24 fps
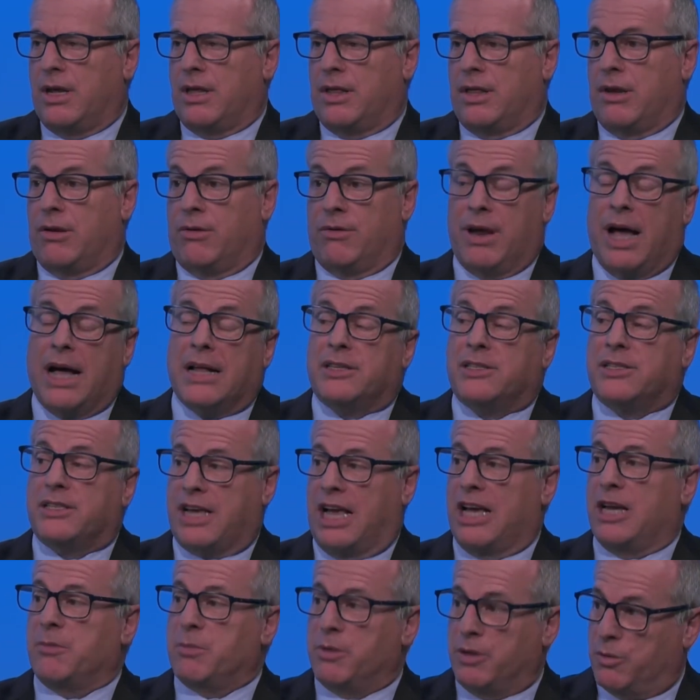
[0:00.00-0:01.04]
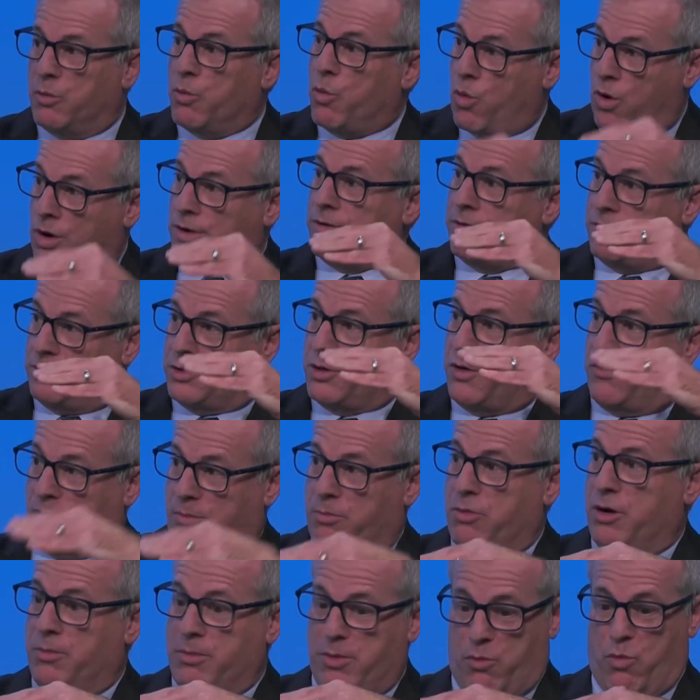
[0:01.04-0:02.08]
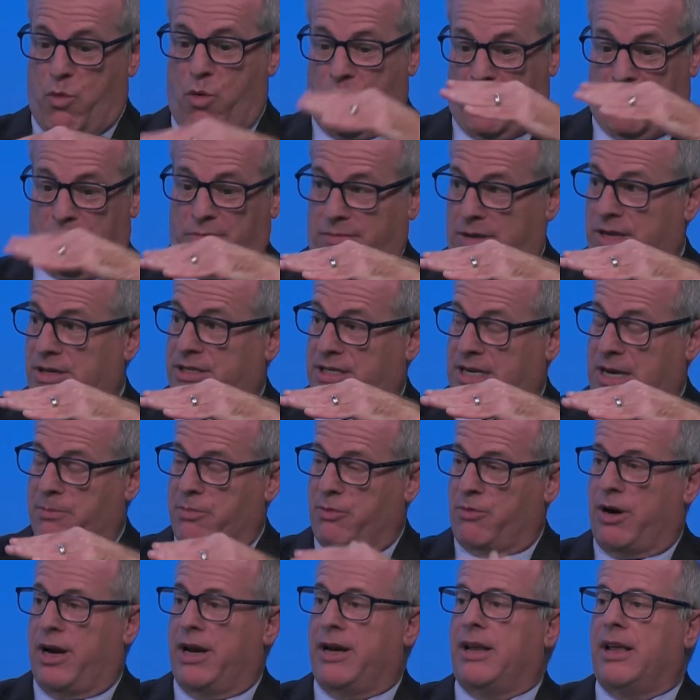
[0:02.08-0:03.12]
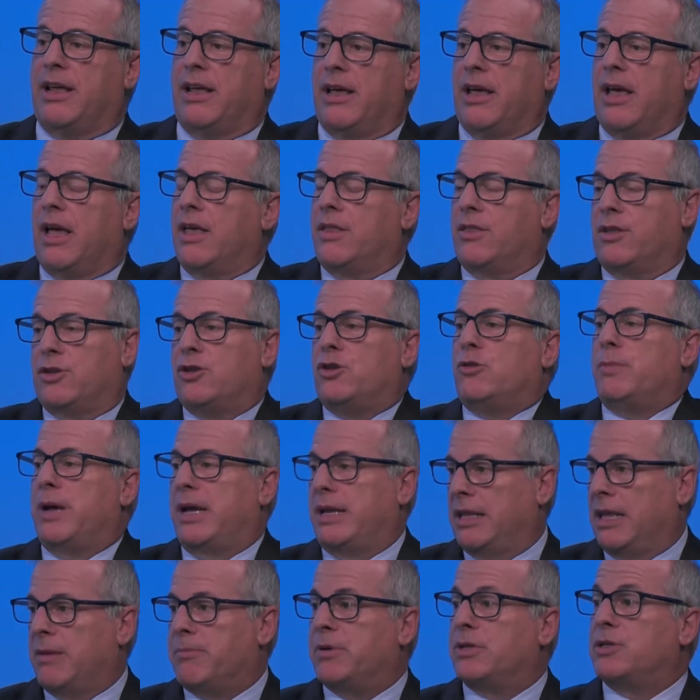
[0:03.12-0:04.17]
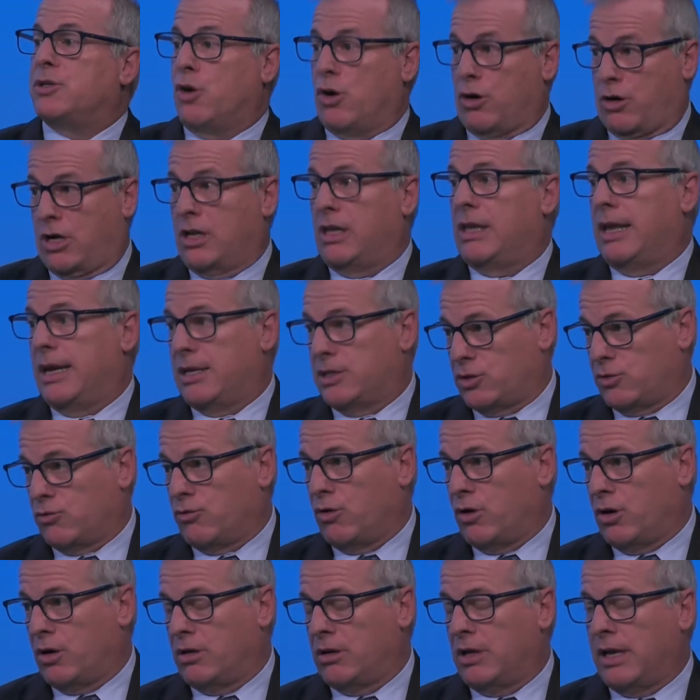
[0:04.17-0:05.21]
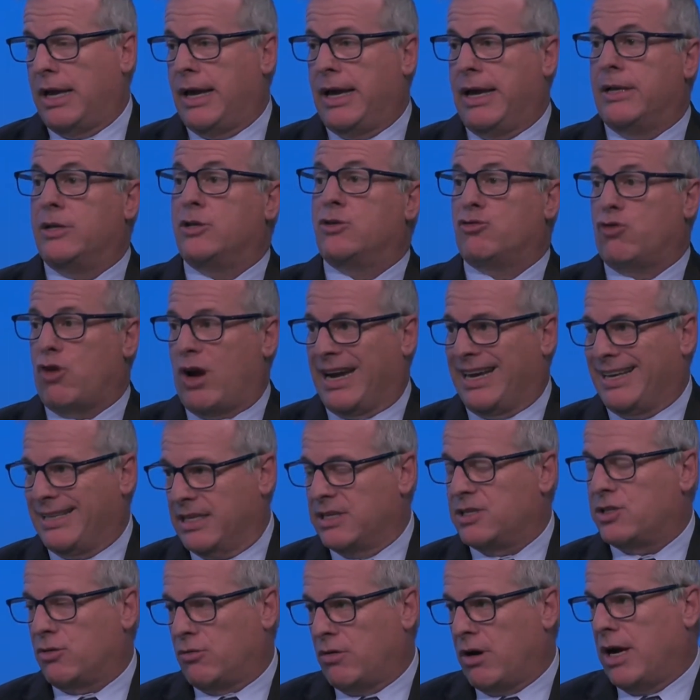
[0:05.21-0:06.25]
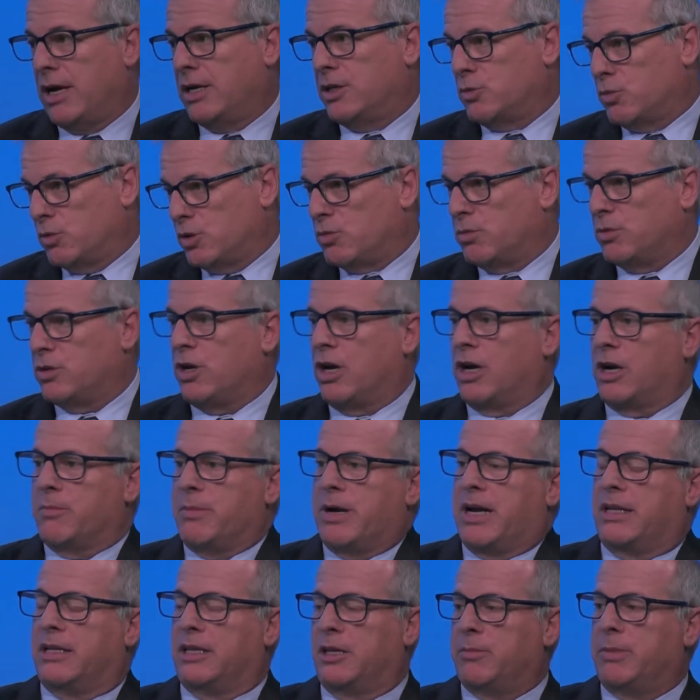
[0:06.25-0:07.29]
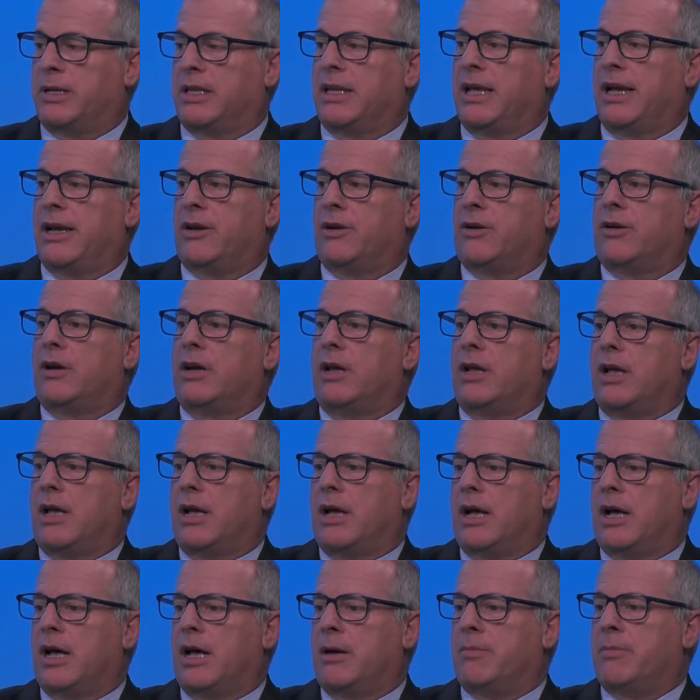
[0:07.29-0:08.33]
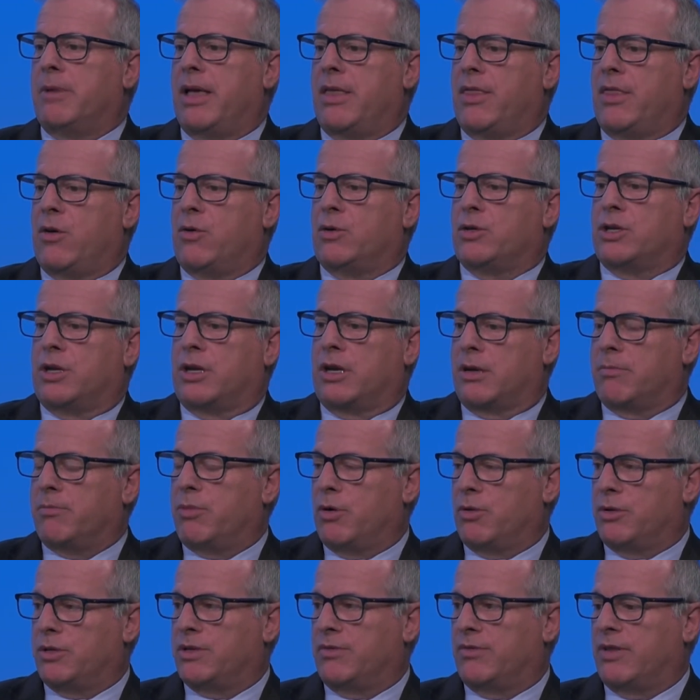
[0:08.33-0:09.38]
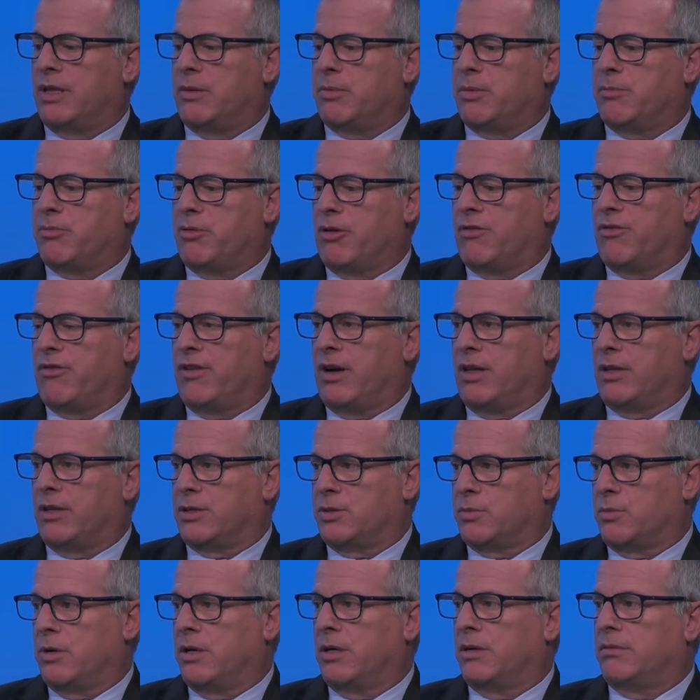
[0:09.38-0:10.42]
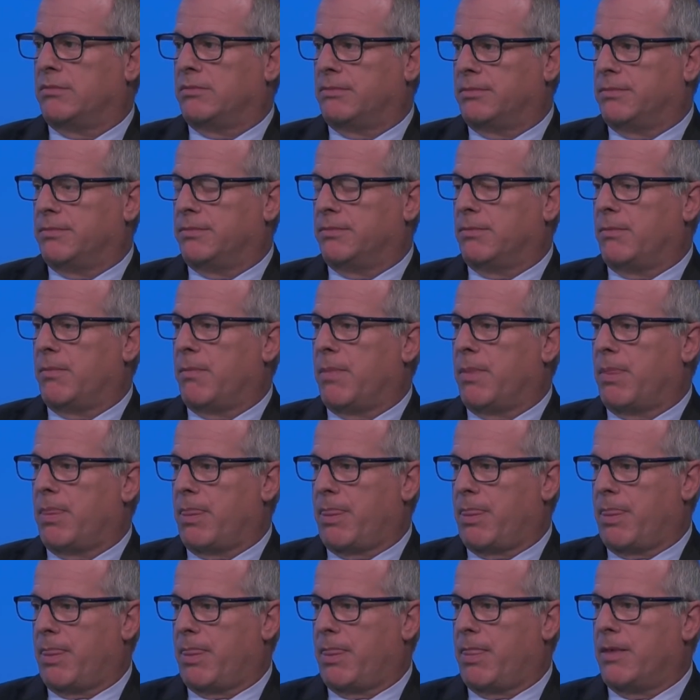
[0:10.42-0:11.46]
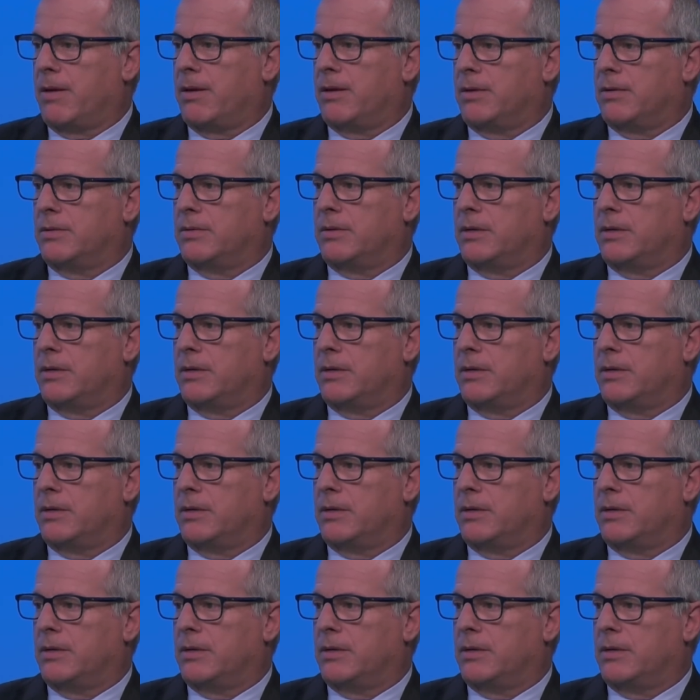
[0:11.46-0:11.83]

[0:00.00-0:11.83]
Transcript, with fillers: They're not soluble in water, so if you put them in water, they separate, and the two main lipids are cholesterol and triglycerides, which we'll talk about a little bit later, um, and those are the components of the lipid profile as well. So where does cholesterol come